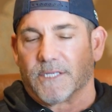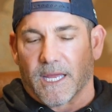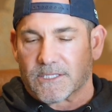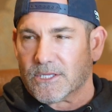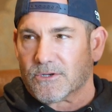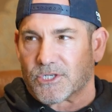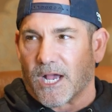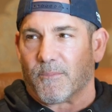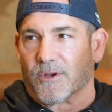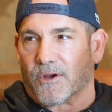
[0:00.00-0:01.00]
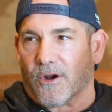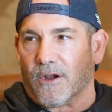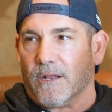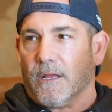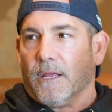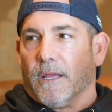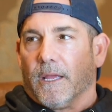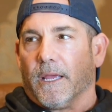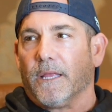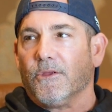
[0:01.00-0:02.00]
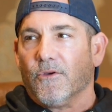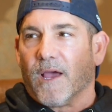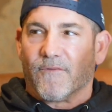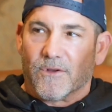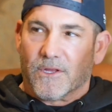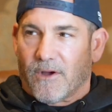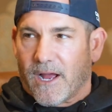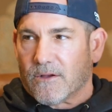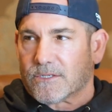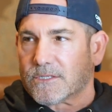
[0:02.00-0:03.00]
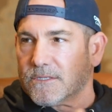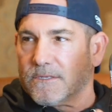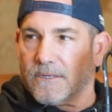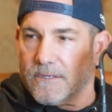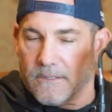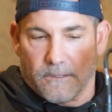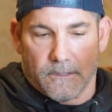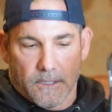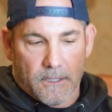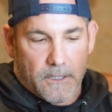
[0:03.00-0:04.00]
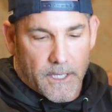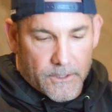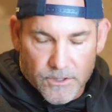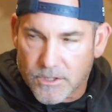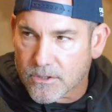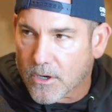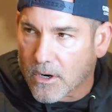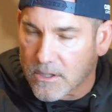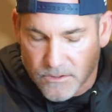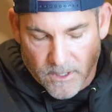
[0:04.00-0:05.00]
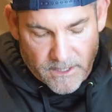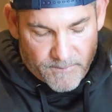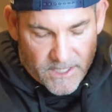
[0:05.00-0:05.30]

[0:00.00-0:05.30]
He's got his little shopping cart, and you have your little house, and your 2 cars, right?